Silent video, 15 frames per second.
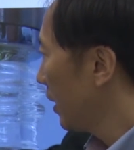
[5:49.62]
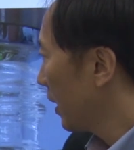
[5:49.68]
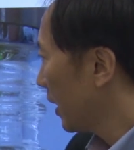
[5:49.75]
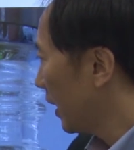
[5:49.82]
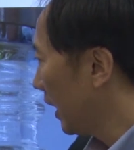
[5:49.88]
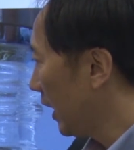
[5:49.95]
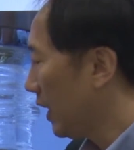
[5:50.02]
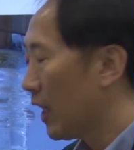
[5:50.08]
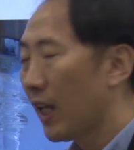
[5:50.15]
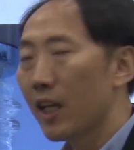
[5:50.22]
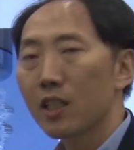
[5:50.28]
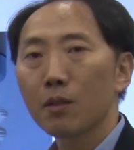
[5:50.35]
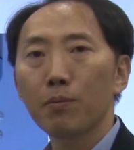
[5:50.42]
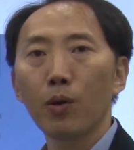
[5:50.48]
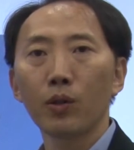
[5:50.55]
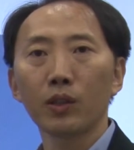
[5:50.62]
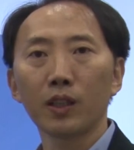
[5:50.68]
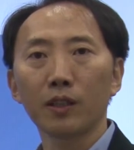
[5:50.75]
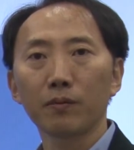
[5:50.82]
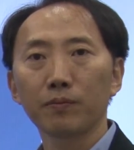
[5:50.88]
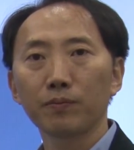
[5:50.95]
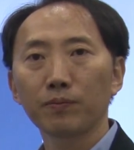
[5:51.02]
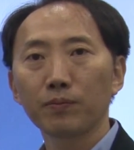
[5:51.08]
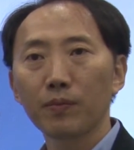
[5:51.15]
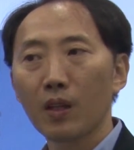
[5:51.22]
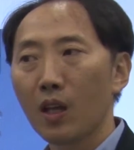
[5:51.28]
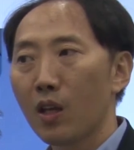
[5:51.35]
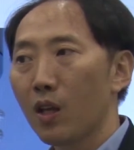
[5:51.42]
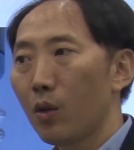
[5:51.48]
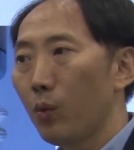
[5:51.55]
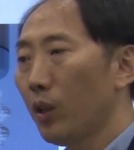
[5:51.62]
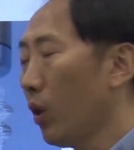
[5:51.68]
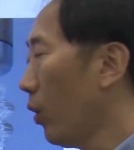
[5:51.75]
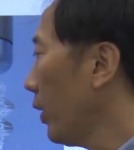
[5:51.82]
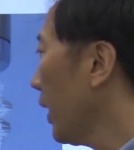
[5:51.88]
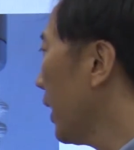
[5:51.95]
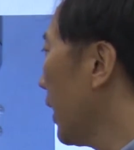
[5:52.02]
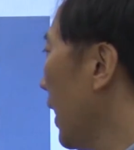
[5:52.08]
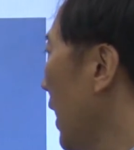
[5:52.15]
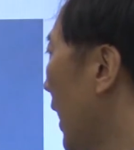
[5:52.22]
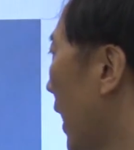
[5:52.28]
green laser pointer. With only green